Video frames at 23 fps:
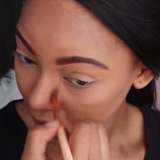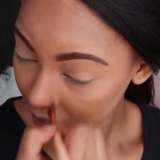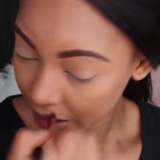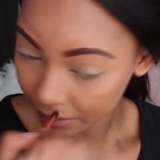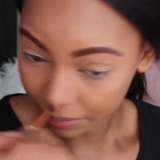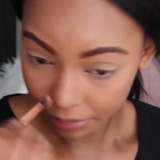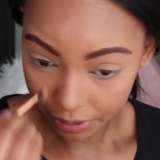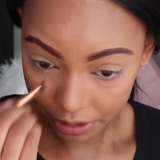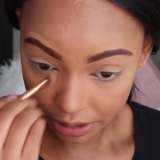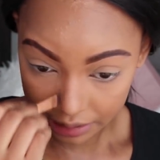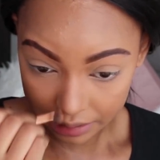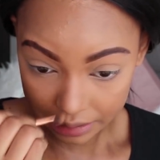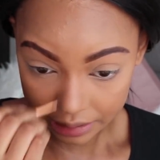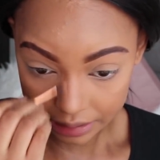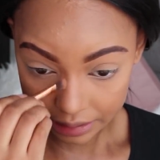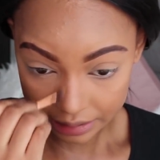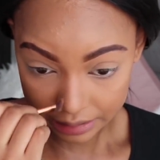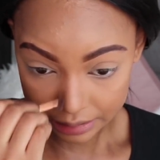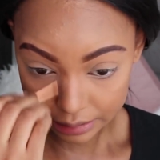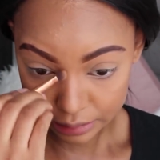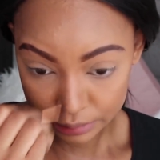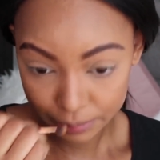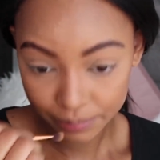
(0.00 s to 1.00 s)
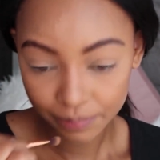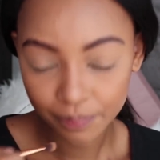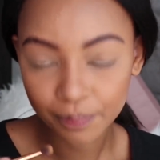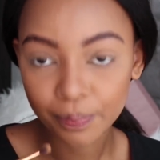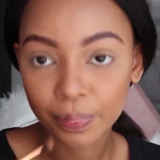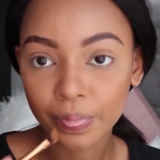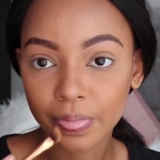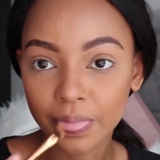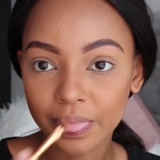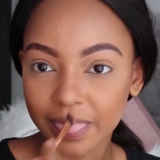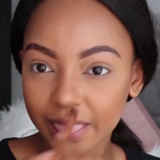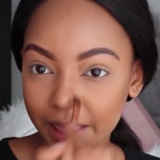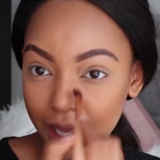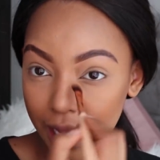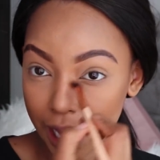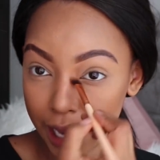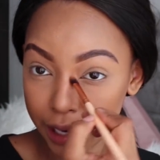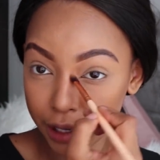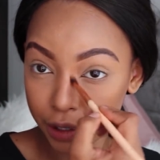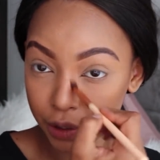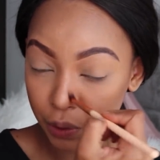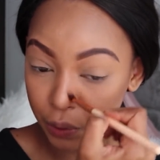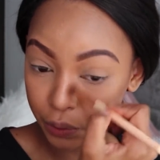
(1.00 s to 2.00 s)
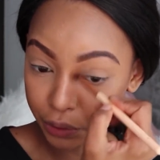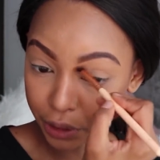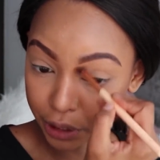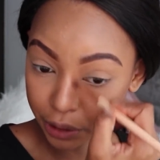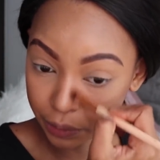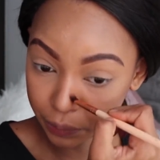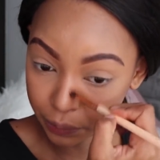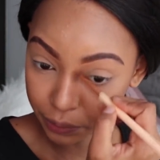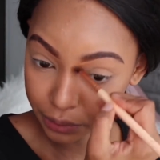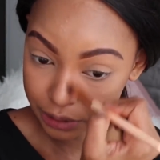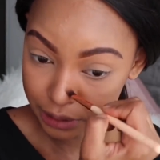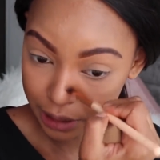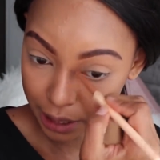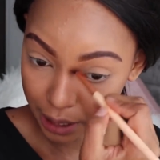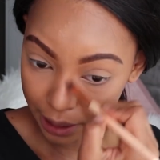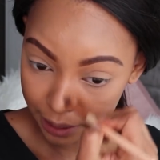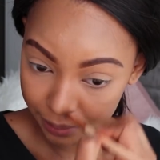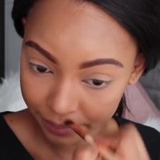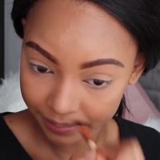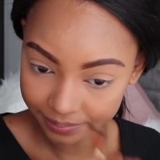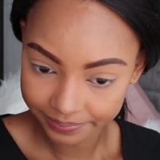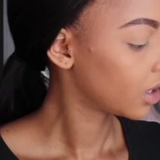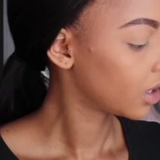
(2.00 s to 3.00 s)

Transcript: Jan because I didn't know that it was here.